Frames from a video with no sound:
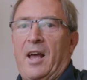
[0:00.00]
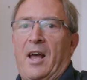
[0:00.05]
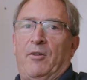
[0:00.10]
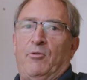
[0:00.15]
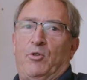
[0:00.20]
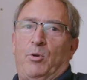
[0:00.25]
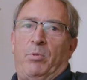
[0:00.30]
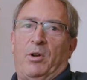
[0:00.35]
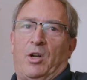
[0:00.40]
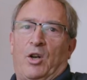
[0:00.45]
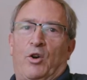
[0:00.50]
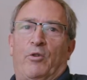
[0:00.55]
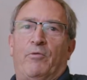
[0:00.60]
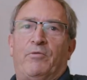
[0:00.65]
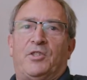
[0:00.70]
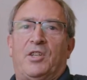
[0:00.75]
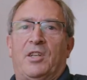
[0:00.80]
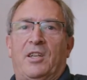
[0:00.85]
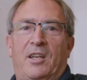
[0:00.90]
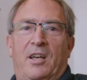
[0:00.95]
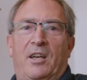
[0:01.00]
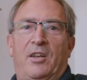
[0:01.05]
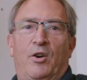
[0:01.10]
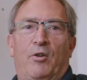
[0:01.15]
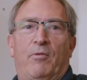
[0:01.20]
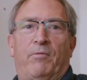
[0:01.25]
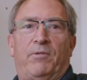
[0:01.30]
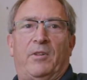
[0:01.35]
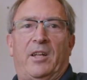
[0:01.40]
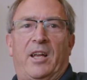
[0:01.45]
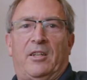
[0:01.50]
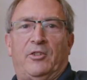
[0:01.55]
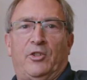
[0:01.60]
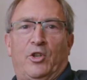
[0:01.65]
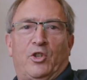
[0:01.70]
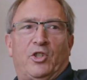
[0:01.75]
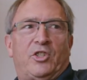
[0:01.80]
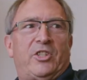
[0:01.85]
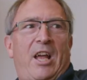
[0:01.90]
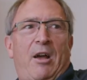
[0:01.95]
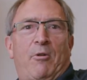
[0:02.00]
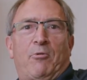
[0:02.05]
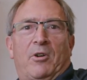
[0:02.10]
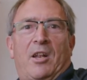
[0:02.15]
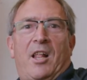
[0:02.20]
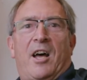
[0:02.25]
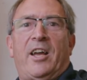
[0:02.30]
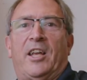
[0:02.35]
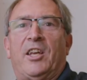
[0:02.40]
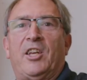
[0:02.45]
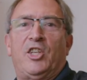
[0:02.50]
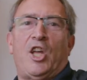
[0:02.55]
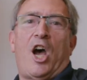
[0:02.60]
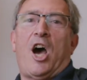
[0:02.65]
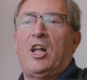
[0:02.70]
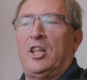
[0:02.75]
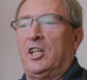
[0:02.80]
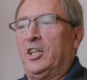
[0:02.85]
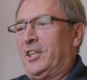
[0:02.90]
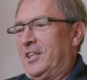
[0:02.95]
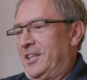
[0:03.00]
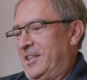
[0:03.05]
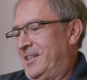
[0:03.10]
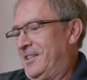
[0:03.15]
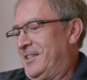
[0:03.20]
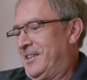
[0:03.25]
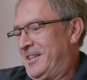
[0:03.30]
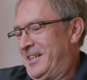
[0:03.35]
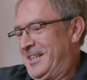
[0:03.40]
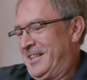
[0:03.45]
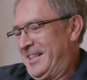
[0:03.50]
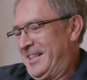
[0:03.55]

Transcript: and rubber gloves and hopefully I'll not sound like a Dalek either